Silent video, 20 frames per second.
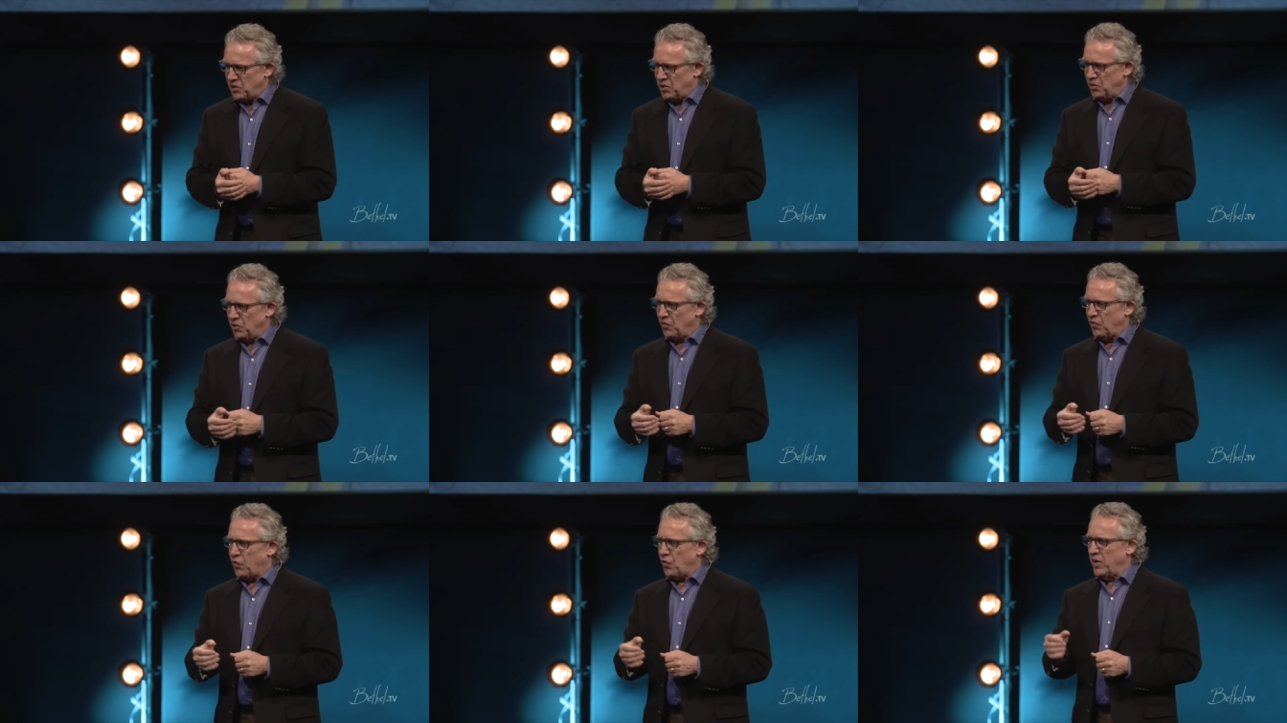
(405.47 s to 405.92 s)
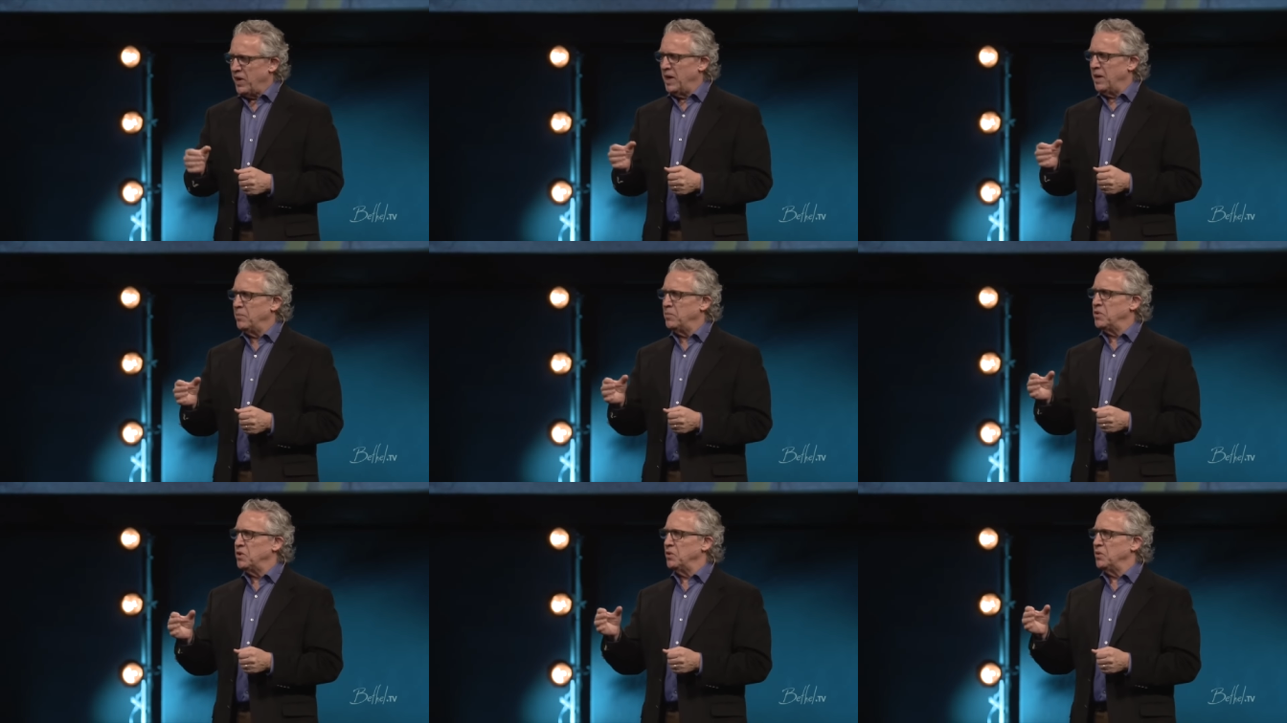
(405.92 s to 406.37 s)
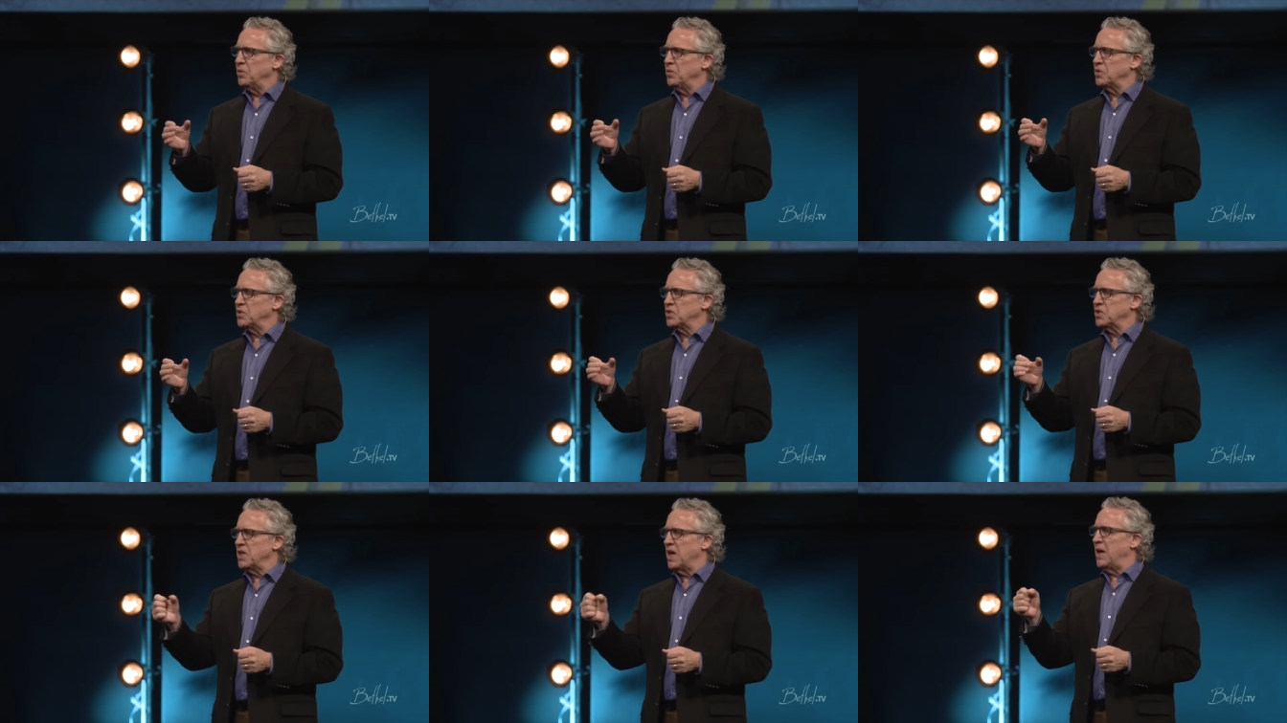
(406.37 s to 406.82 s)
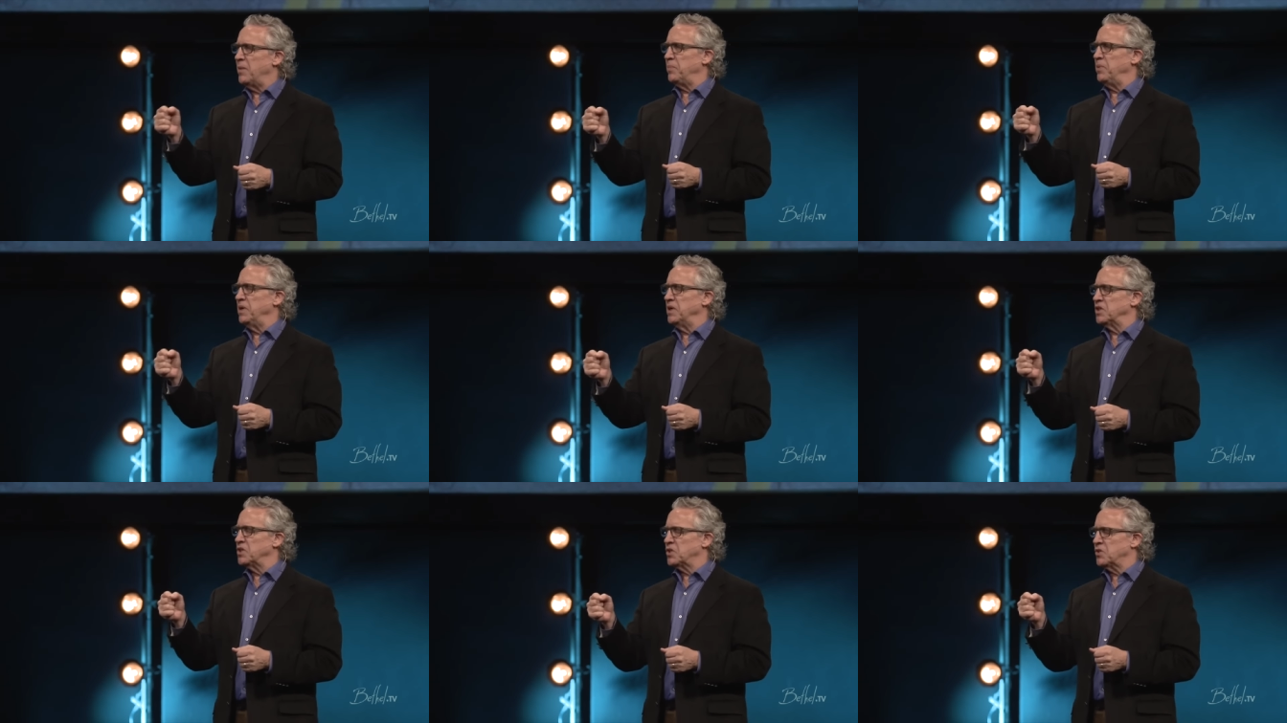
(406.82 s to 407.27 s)
For him to stop in
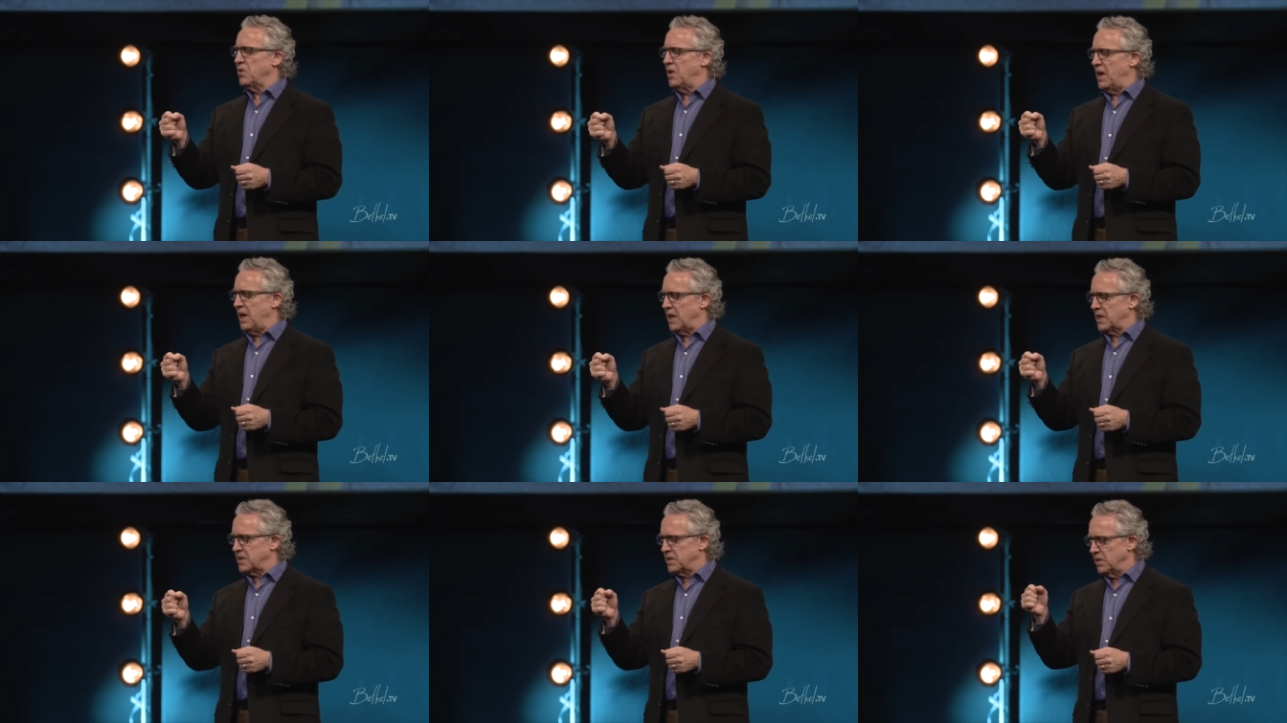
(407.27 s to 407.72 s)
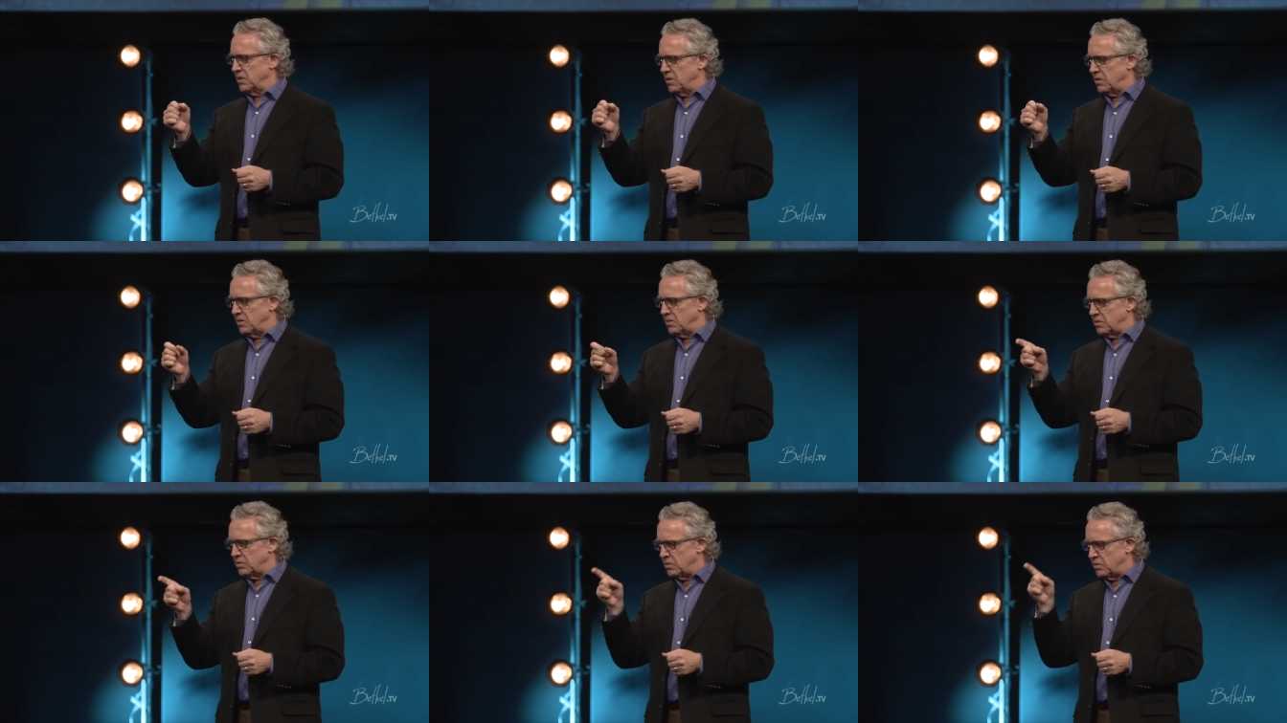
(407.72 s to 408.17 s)
his tracks and go,